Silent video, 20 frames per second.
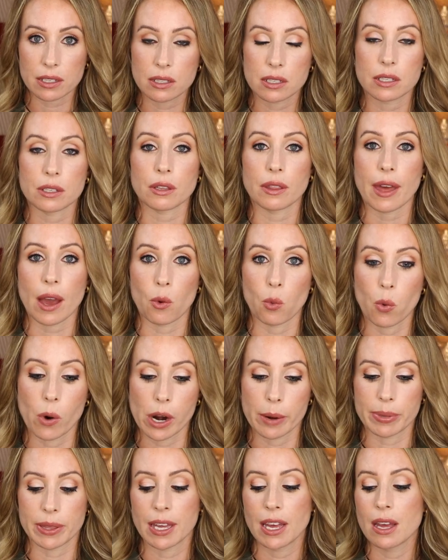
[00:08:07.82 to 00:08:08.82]
is still that
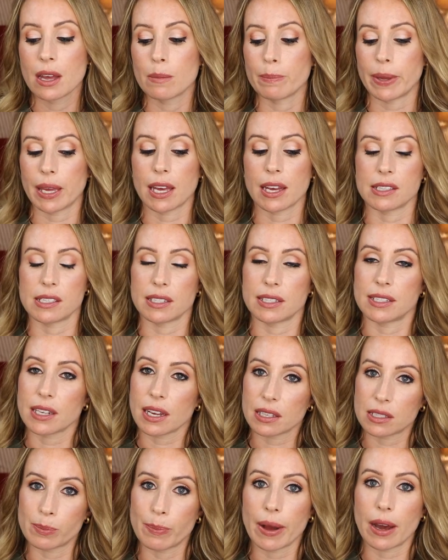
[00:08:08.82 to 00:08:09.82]
warmth because it
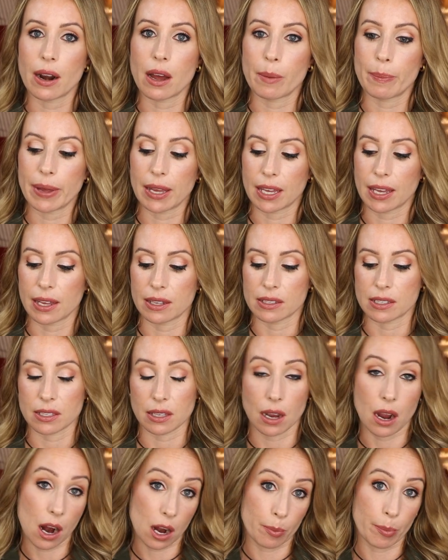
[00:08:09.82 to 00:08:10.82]
does butt up
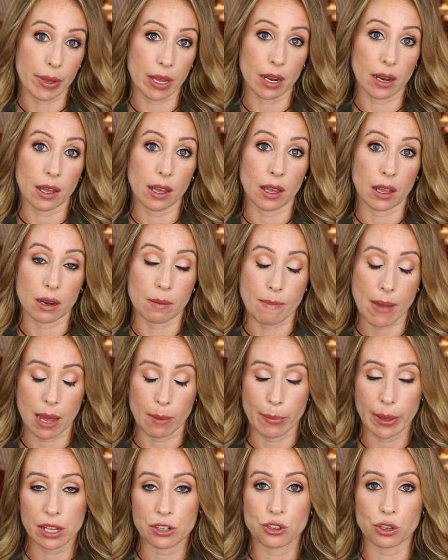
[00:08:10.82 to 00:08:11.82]
against the carpet in
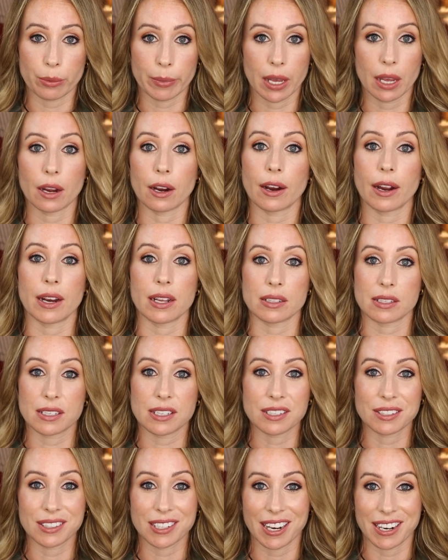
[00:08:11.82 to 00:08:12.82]
my bedroom here, and it
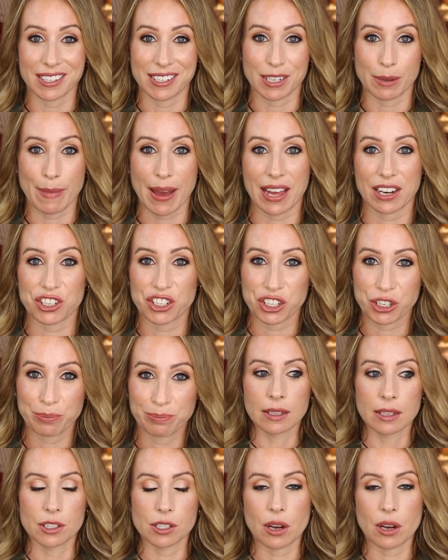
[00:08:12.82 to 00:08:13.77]
still needed to match.